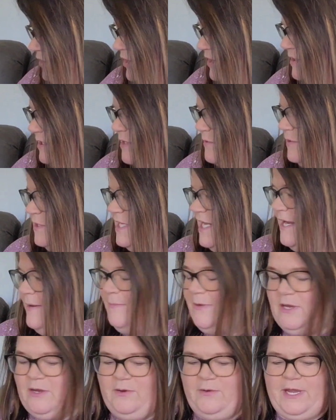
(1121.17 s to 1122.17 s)
I looked on
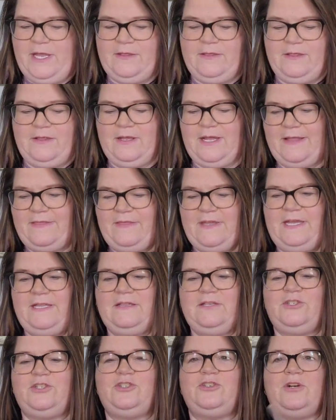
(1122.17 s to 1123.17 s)
Temu and I
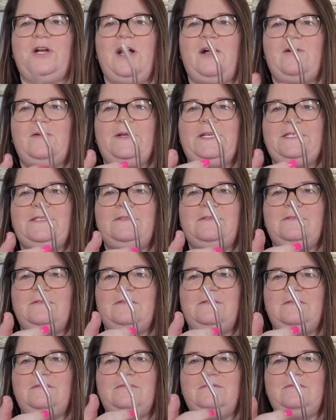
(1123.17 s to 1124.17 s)
think the straw is
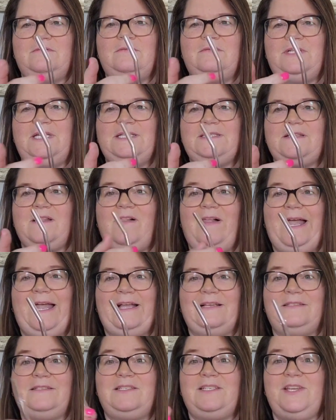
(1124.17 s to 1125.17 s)
is
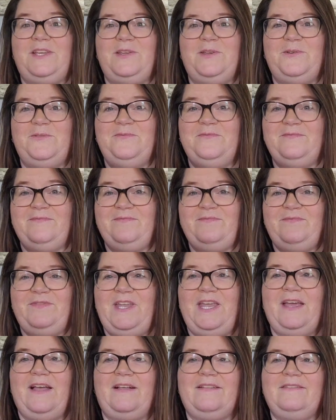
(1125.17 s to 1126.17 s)
glass too.
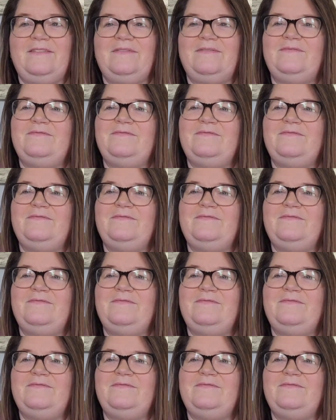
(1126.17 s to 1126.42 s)
Yeah.